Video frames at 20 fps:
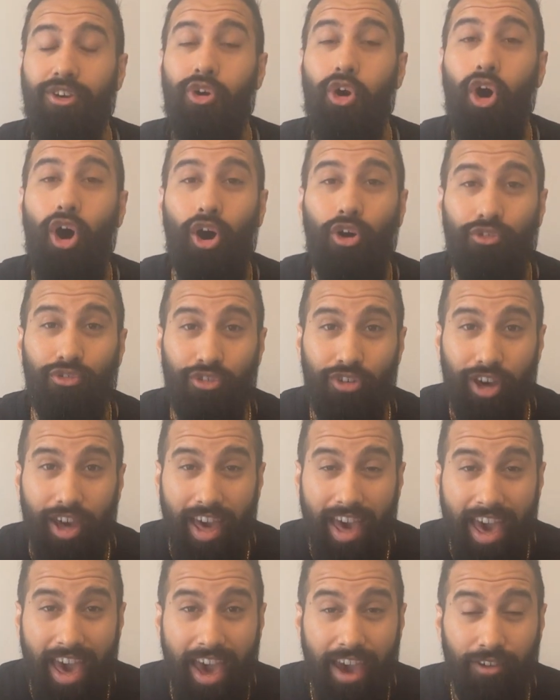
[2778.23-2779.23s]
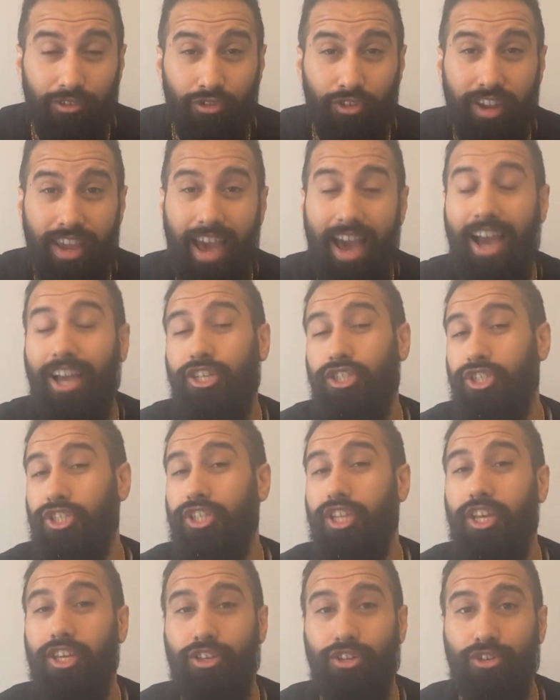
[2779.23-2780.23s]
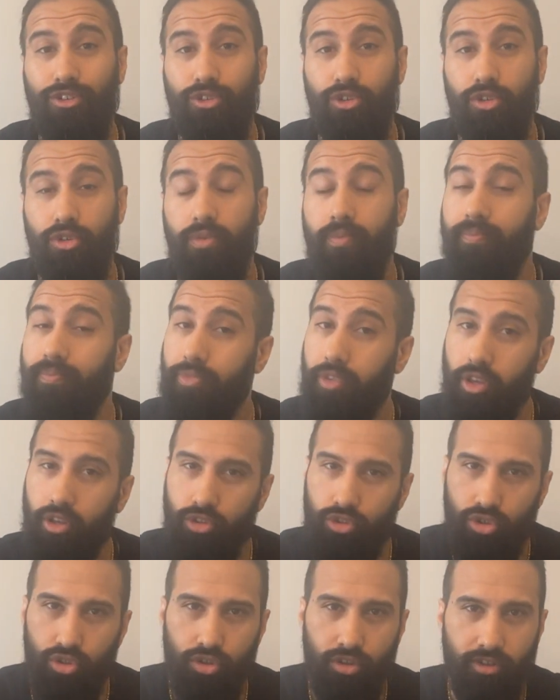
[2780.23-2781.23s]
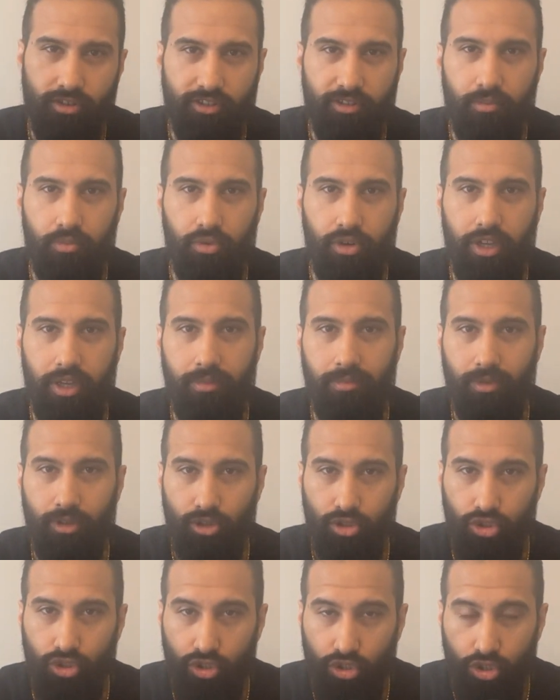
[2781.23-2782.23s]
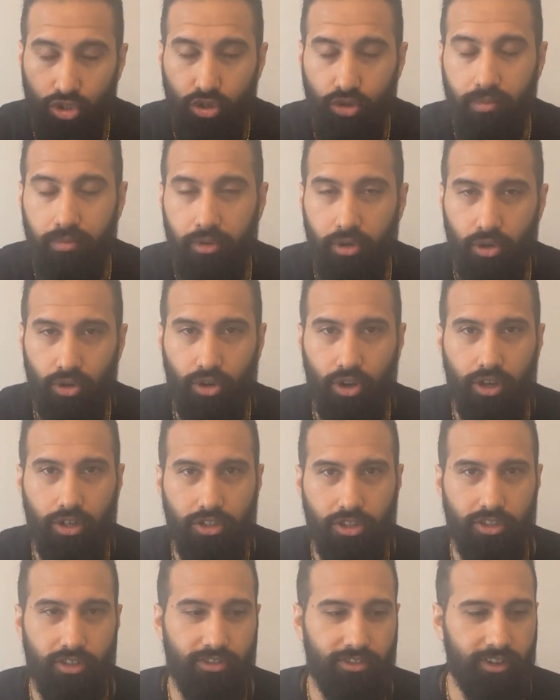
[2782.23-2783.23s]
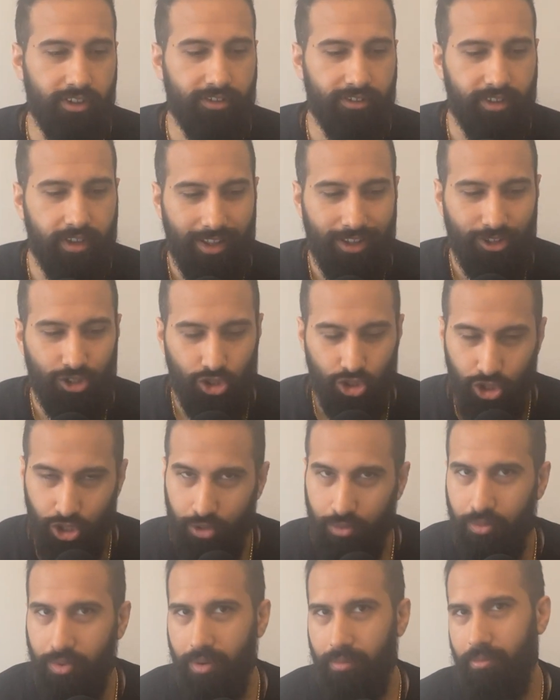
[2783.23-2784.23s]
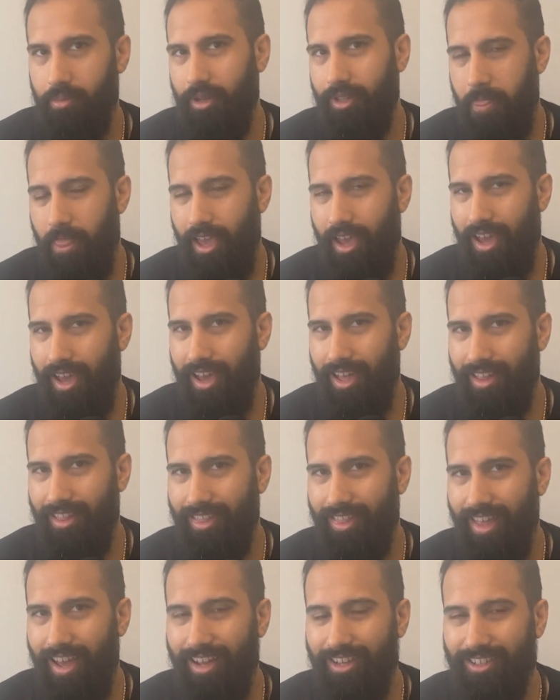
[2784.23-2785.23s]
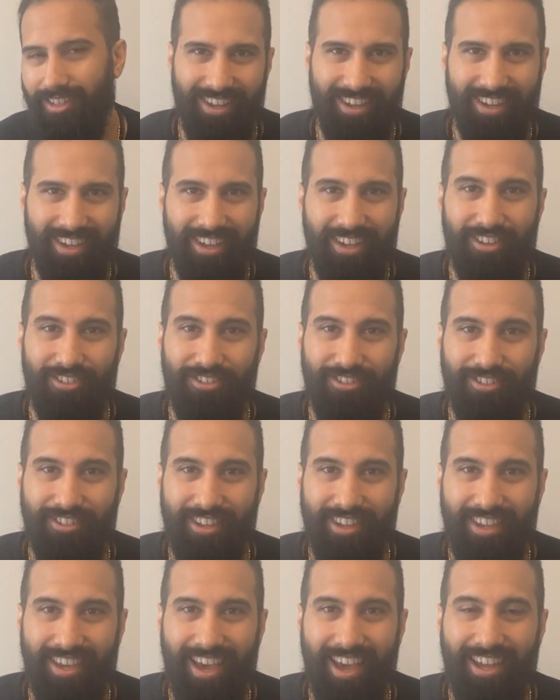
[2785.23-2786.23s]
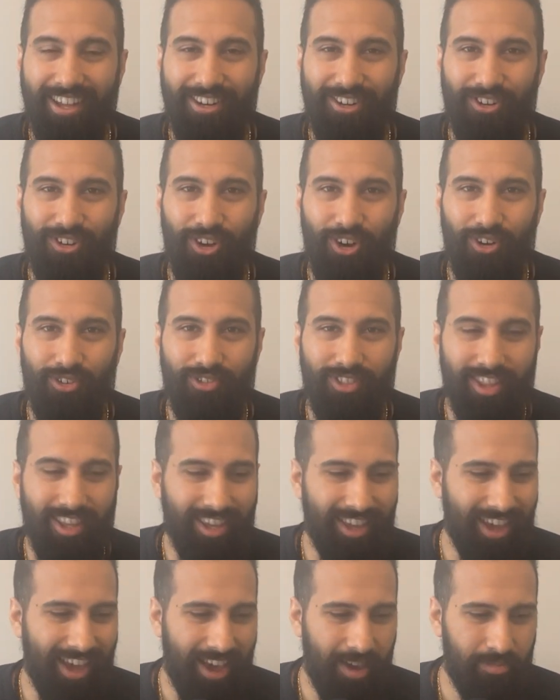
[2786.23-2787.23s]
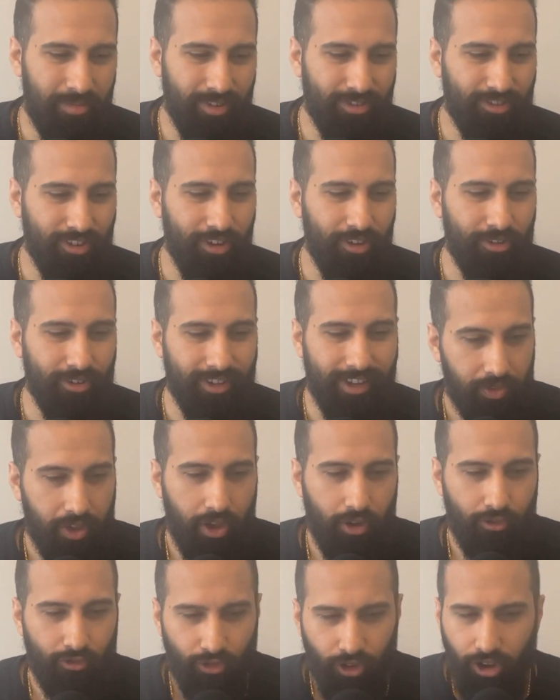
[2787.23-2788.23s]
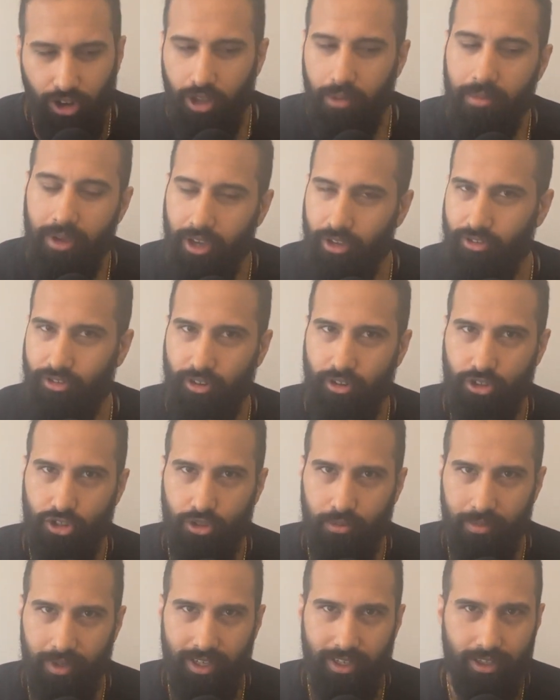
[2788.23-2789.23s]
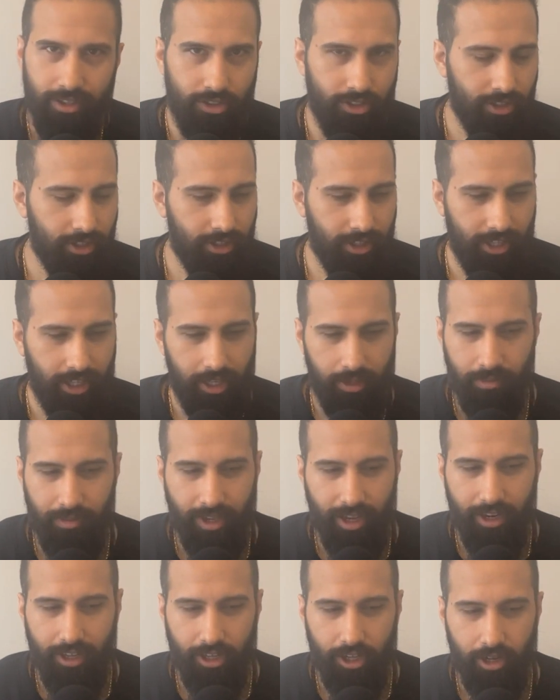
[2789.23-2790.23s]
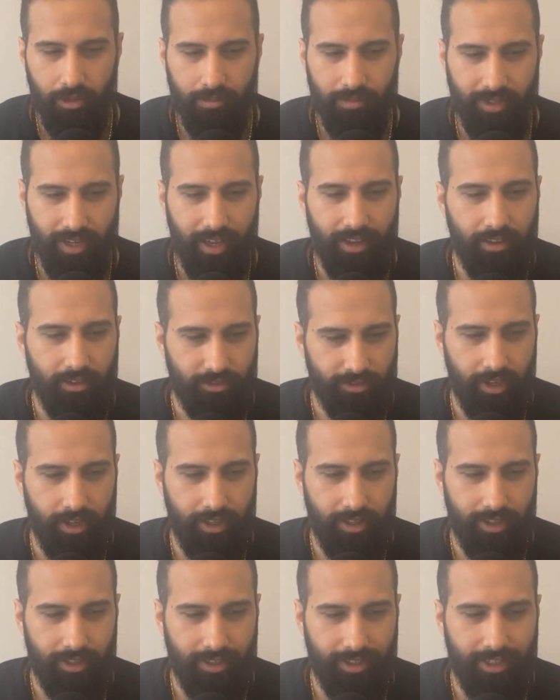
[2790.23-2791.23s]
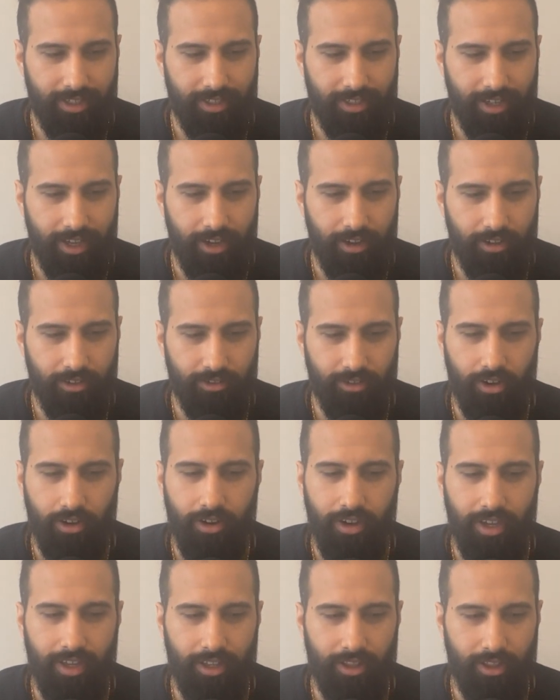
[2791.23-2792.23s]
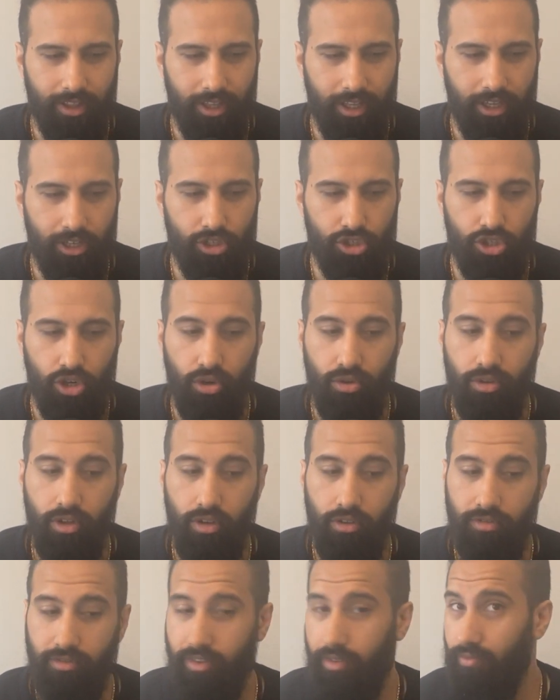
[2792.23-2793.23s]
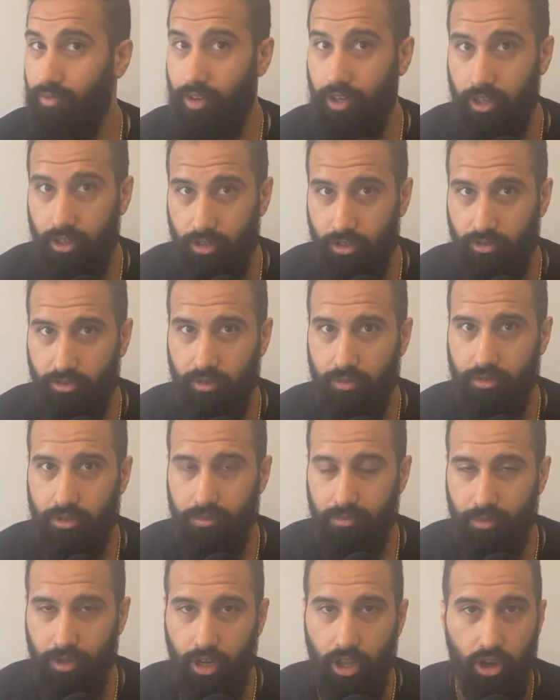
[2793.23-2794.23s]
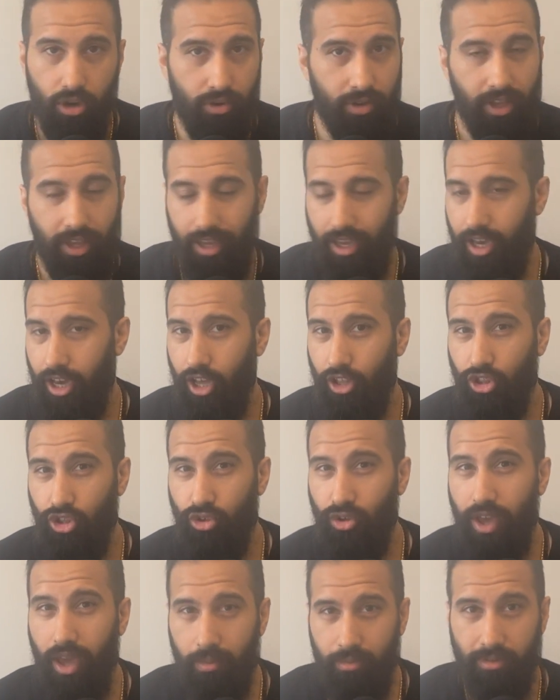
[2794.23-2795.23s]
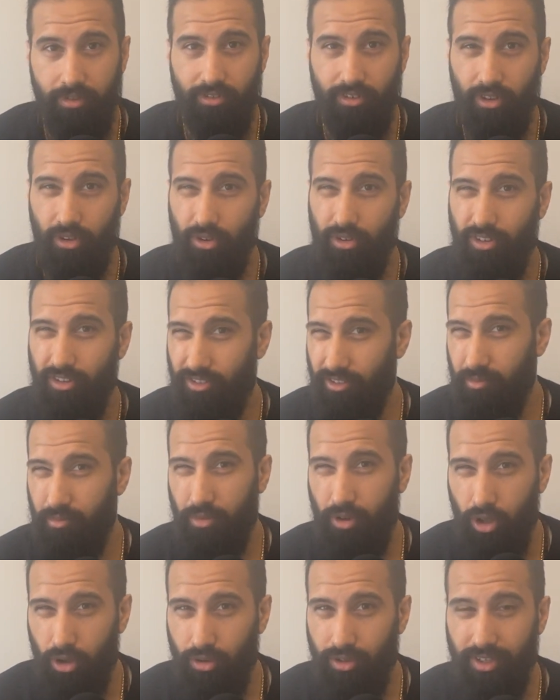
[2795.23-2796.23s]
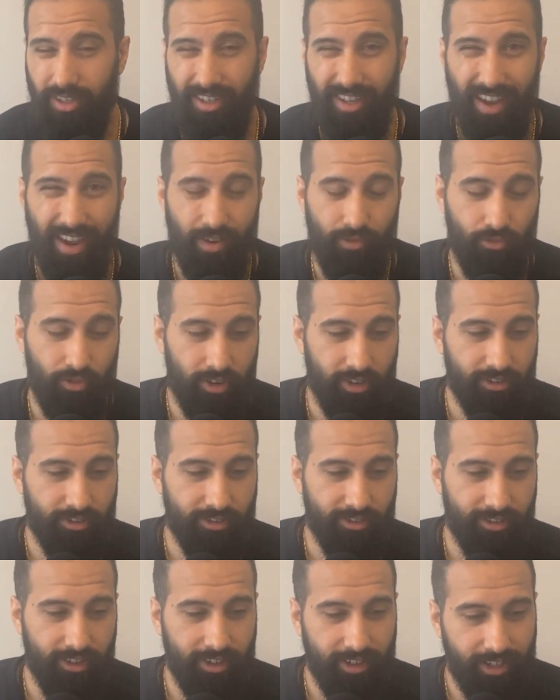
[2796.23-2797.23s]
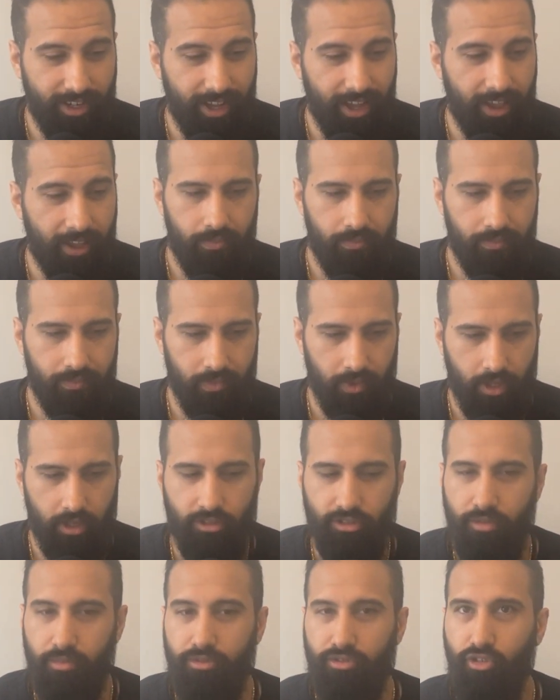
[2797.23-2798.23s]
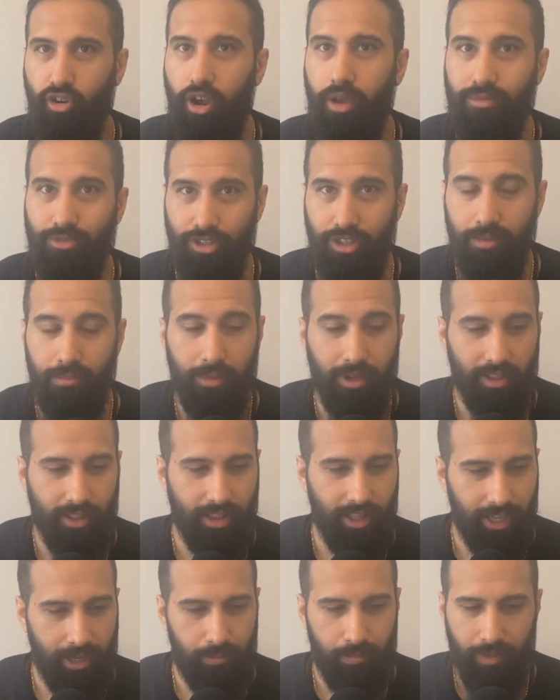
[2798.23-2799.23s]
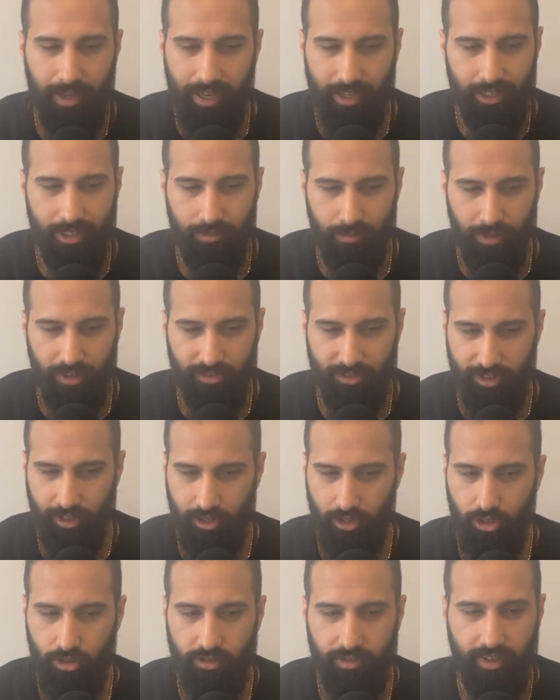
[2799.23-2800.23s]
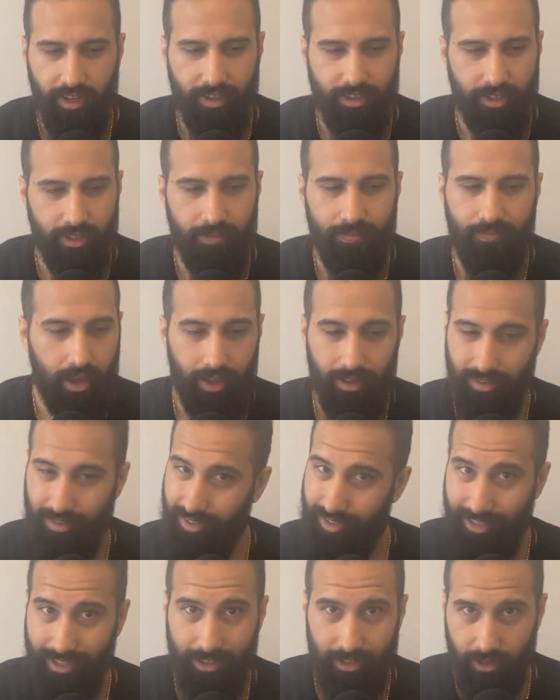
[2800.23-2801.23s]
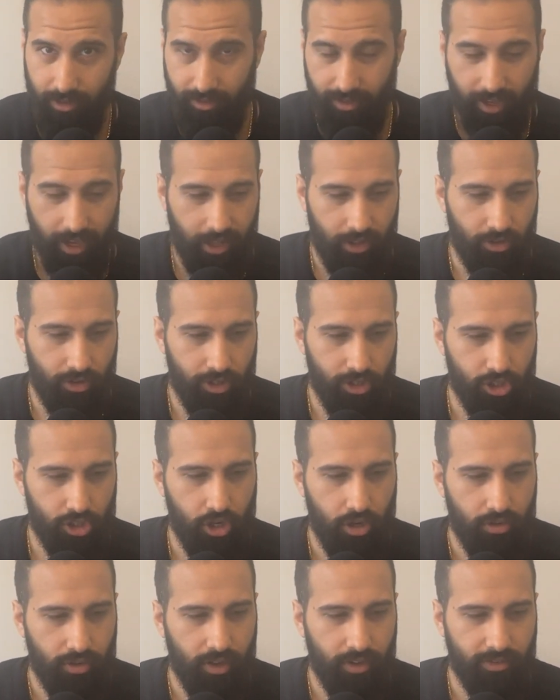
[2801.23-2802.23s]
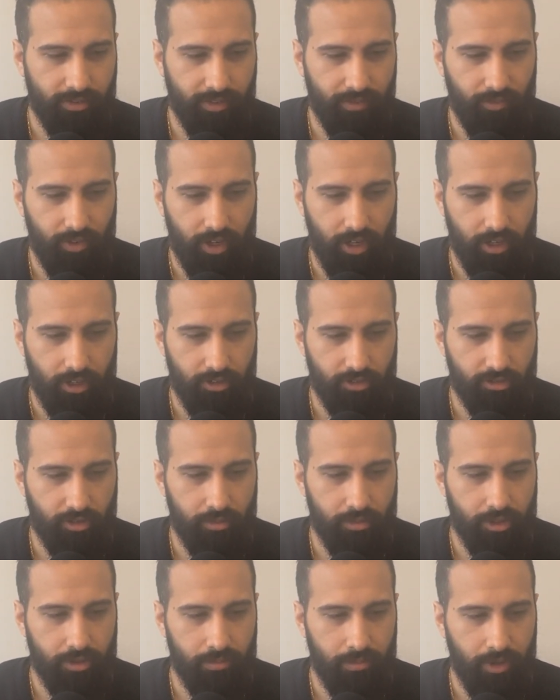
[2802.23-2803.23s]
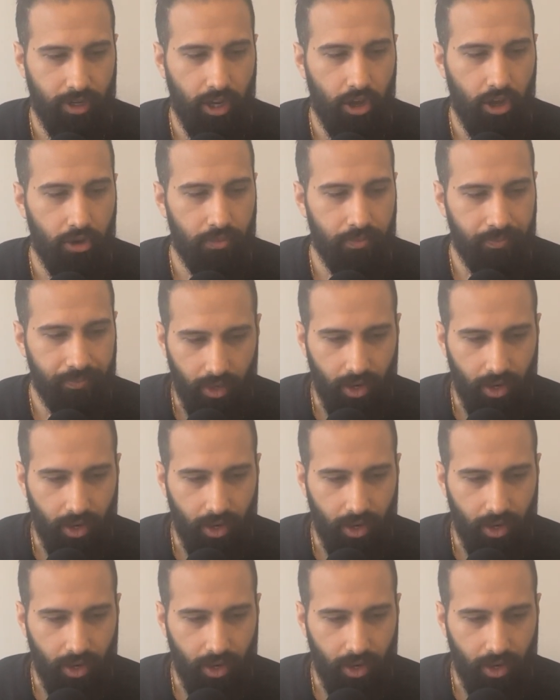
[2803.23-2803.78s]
offer every action that you do to the Supreme, to pure consciousness, to Brahman. And that is the end of the episode. Follow me on social media to keep getting updates. The details are in the show notes and video description below. A new episode is uploaded every Sunday. Subscribe to the monthly Bearded Mystic newsletter. The details again are in the show notes and video description below.